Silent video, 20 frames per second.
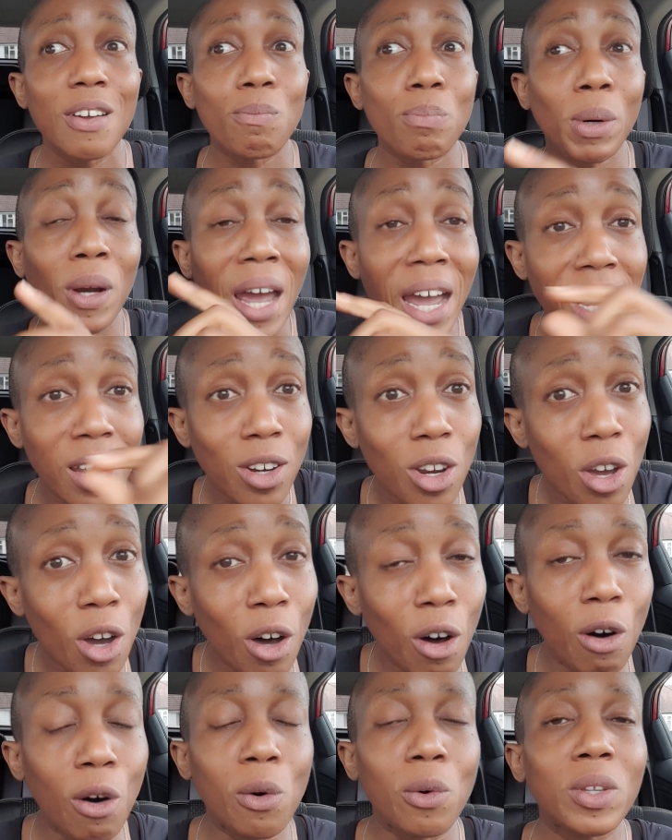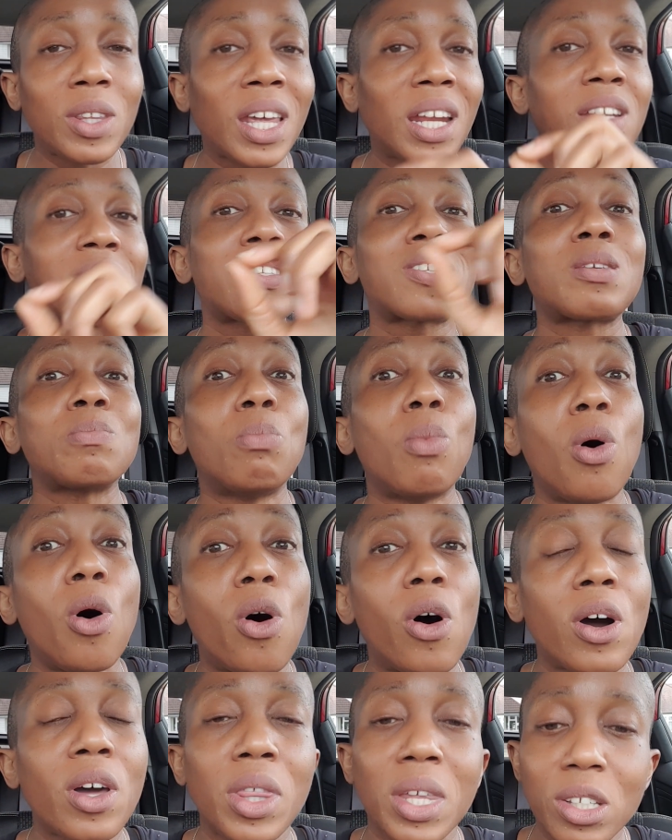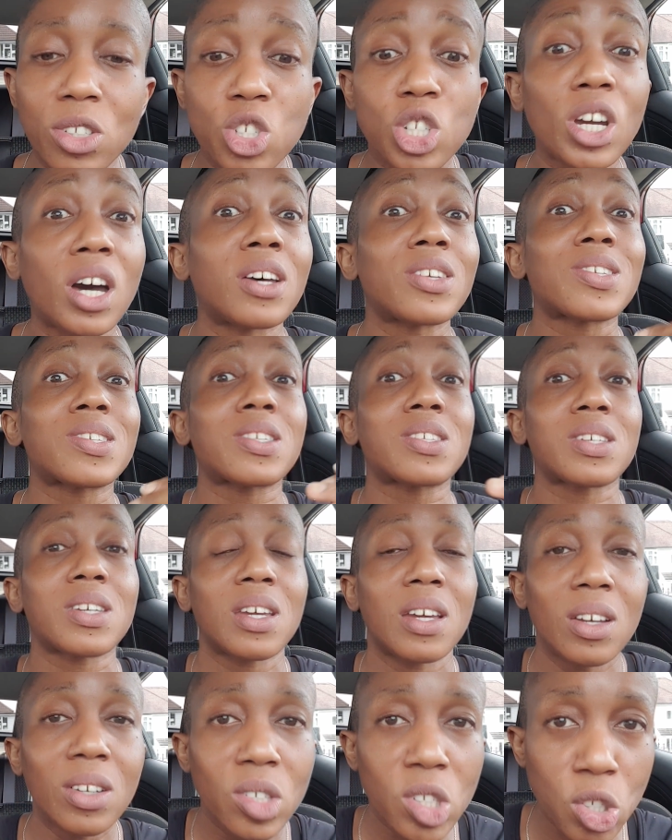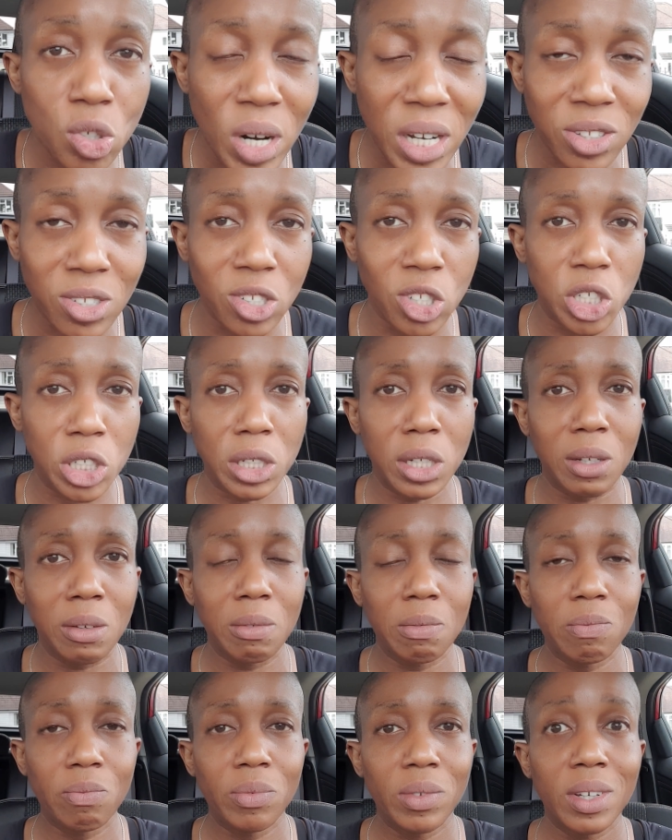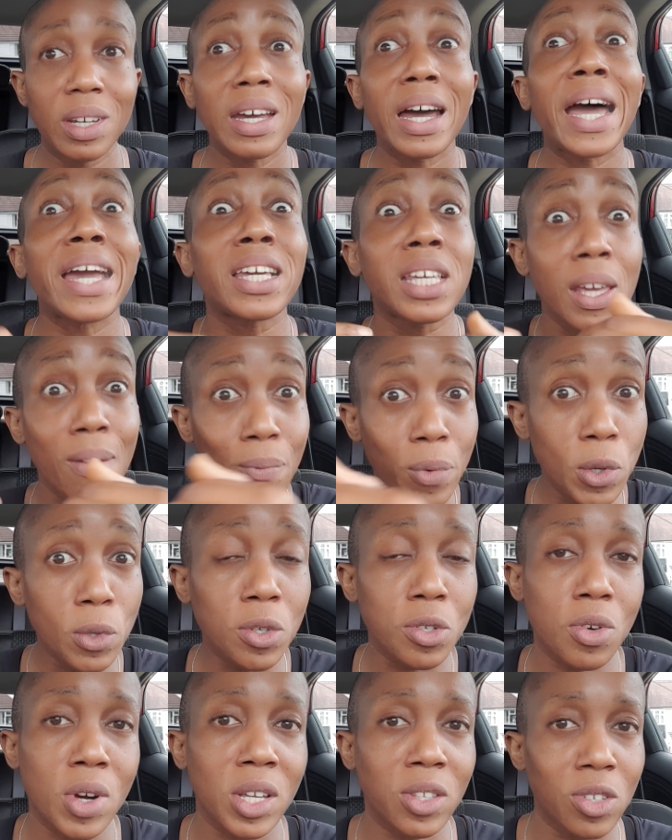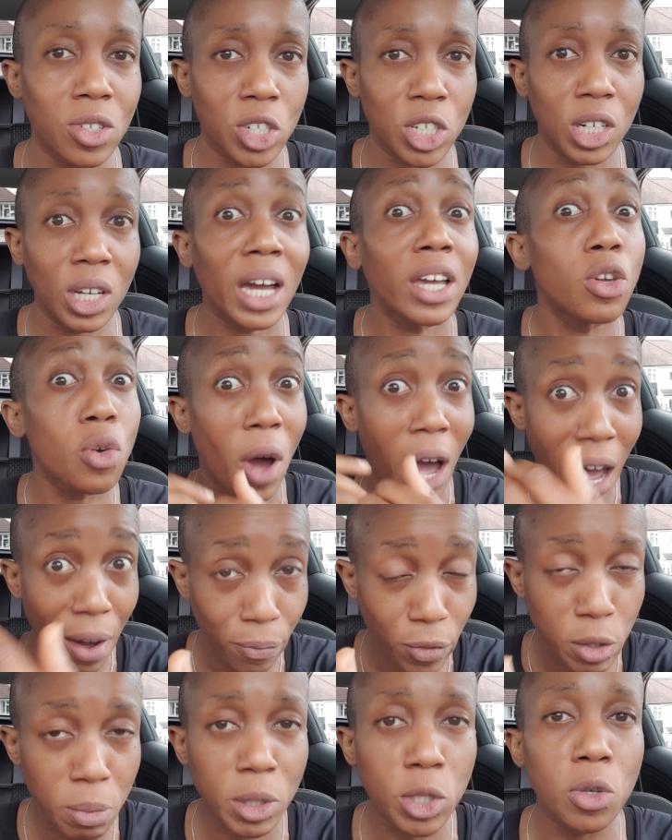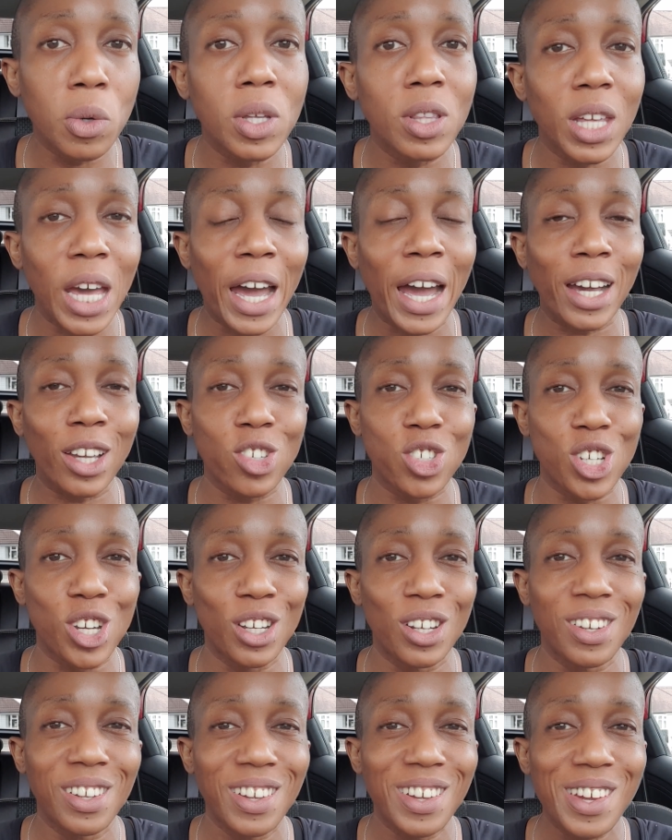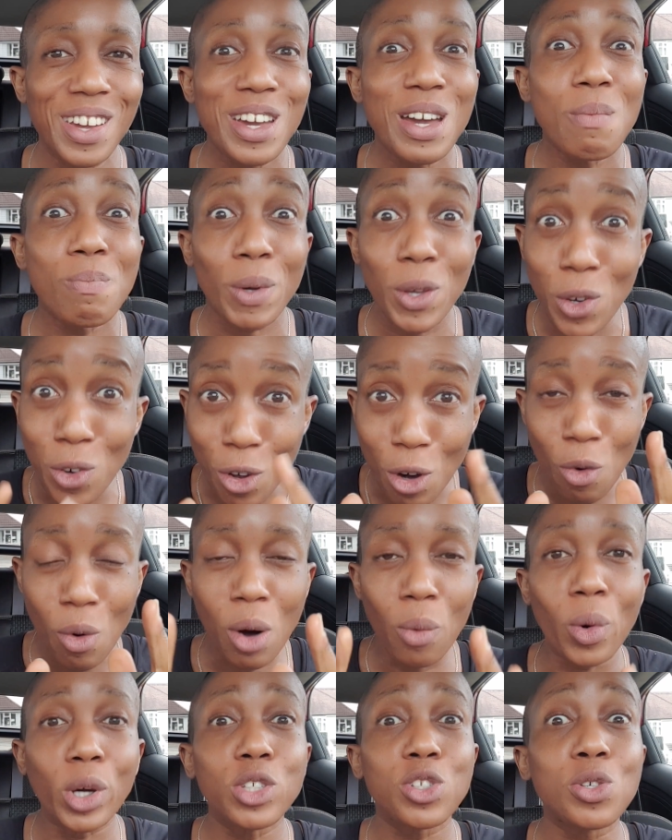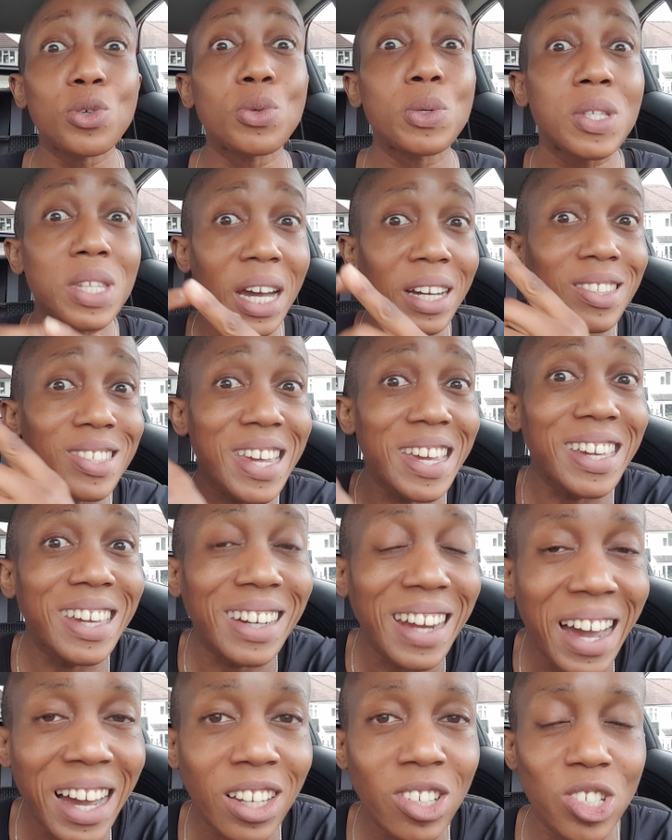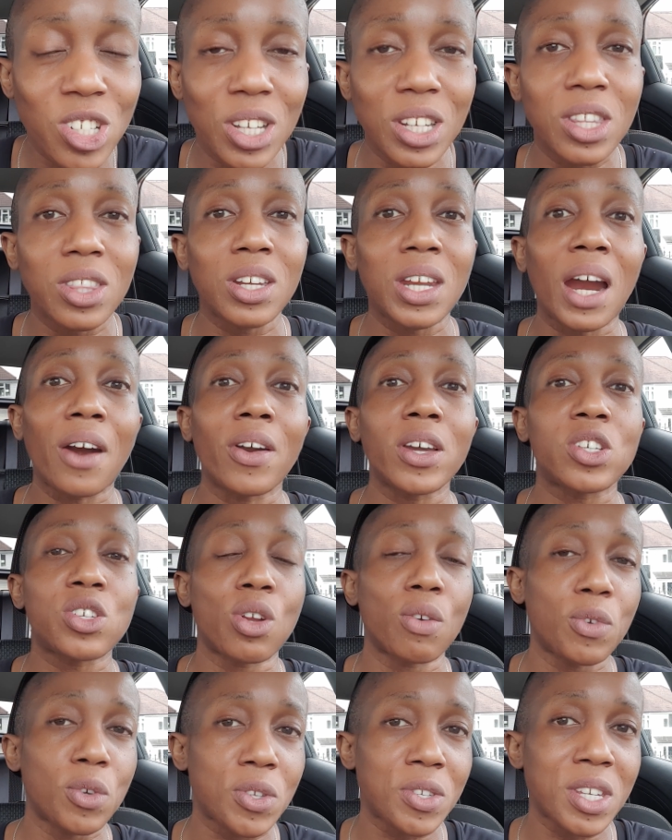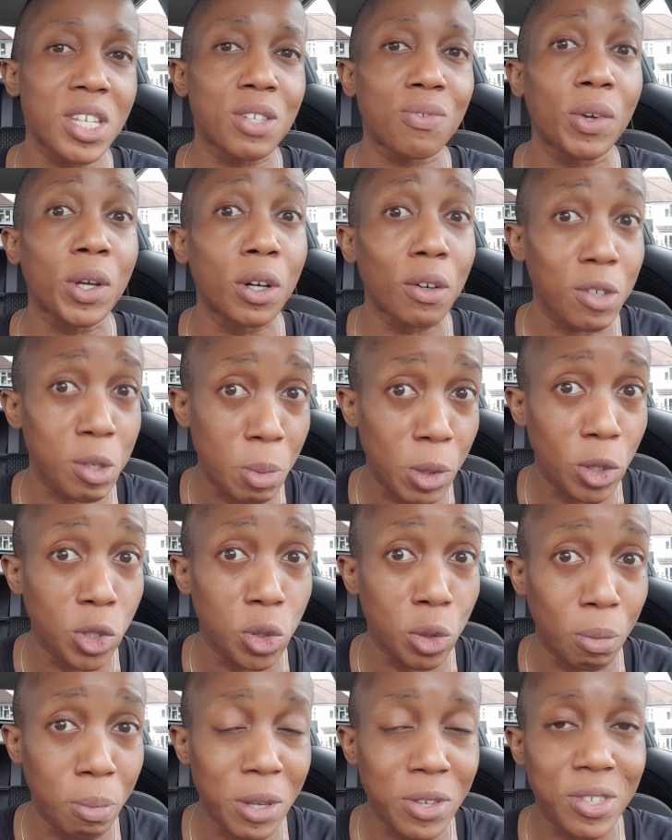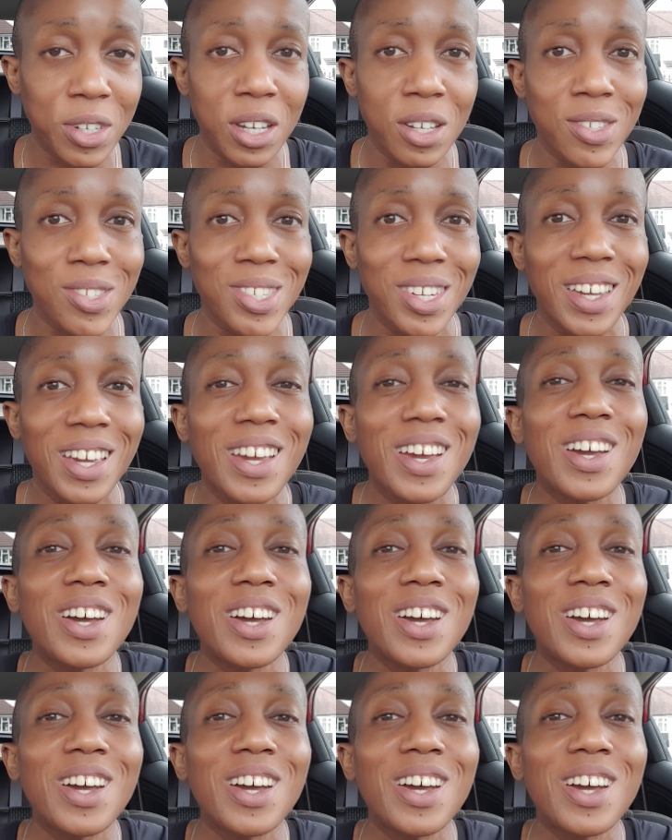But I know that it's more than just strategy. I give you strategy and you have to be doing that action. But you know what? Once you start taking action in the direction of your six-figure spiritual business,